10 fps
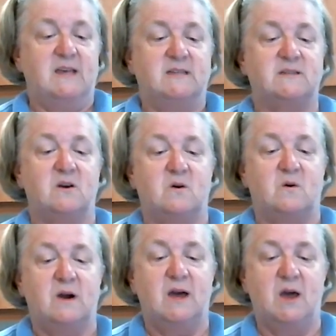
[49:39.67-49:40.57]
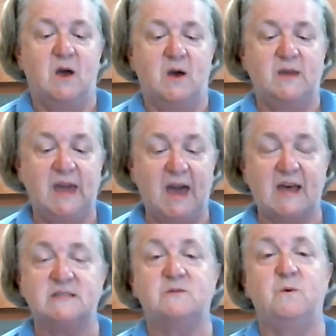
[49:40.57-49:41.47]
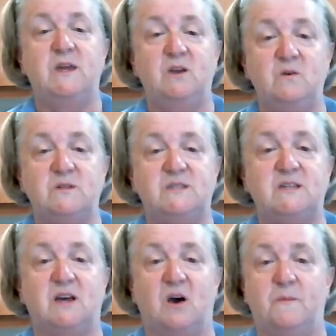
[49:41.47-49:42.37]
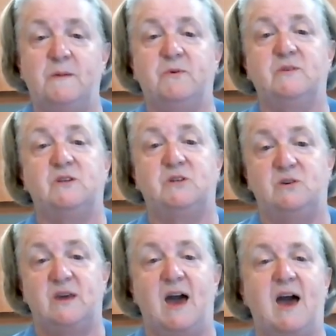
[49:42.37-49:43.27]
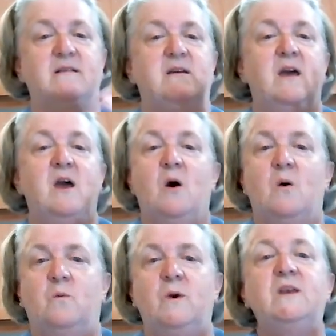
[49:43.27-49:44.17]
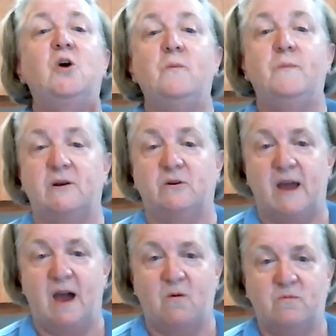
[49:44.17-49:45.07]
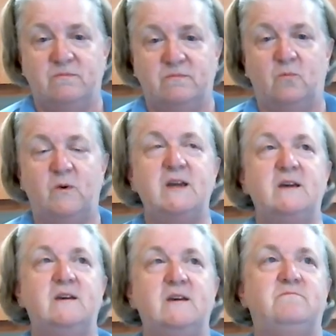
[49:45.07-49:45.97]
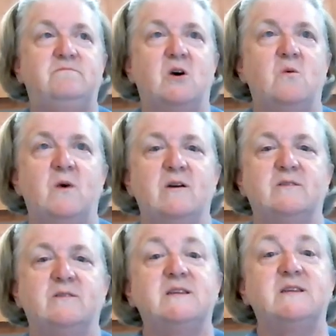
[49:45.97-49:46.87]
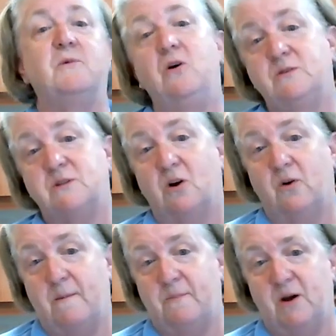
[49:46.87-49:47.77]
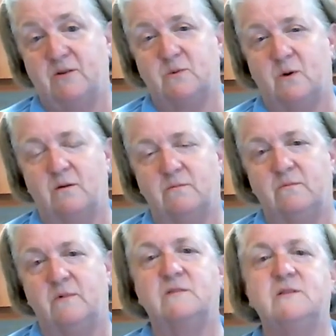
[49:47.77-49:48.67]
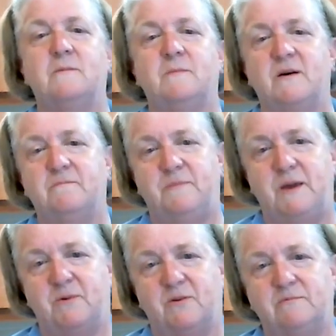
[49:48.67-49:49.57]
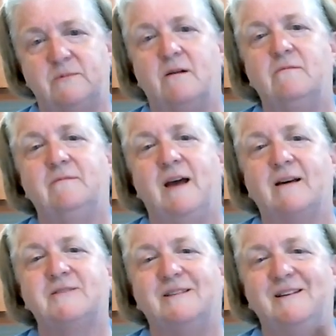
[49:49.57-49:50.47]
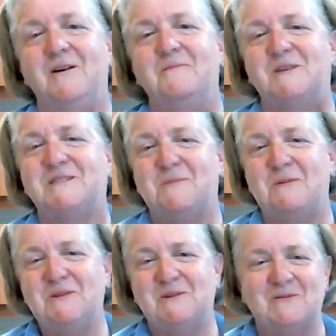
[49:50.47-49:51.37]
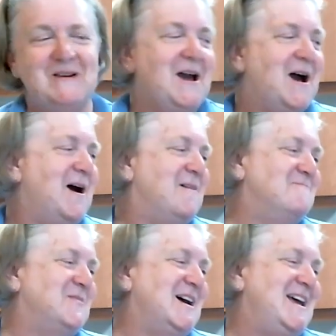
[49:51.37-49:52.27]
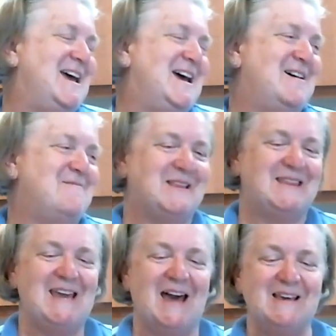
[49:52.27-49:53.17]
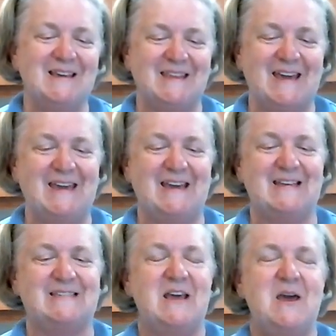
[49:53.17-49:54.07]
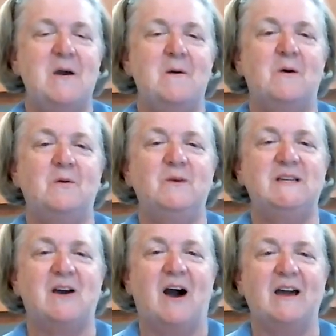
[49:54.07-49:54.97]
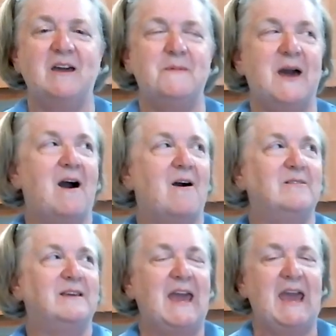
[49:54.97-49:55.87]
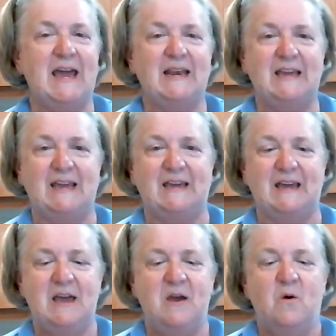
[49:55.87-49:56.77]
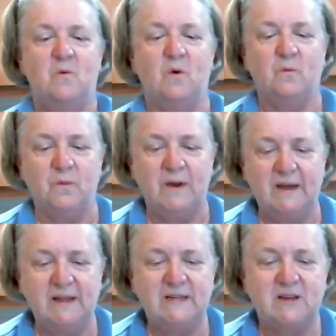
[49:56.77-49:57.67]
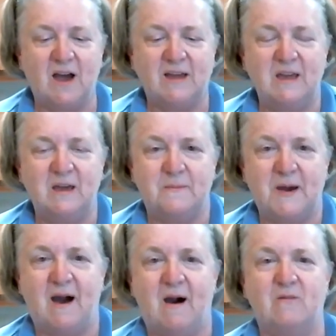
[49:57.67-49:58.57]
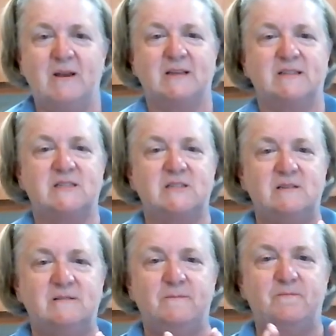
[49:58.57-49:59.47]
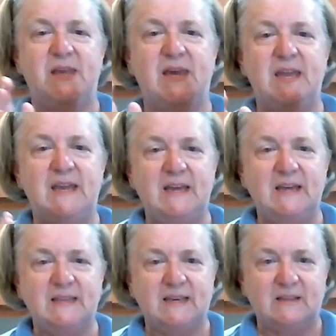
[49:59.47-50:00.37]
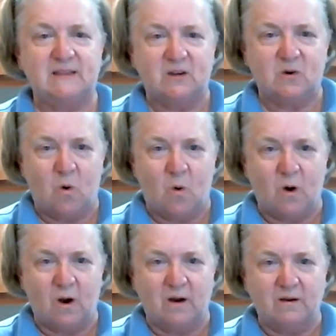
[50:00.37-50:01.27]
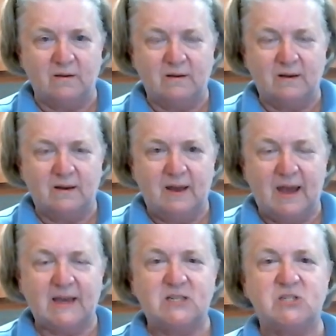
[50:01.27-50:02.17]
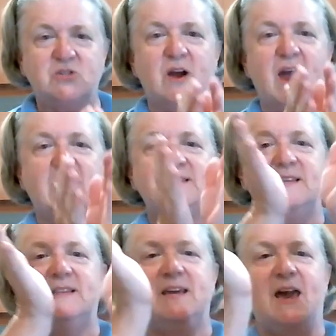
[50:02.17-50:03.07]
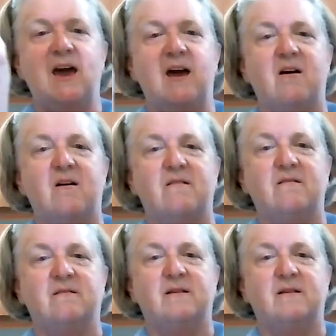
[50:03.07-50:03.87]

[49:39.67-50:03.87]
So yes, we used to tell people to do that. We know better now. We don't wear the same clothes our grandparents wore. Well, some people don't actually, but some people do. But the other thing is, when we talk about canning, we're really talking about heating the core extracting the air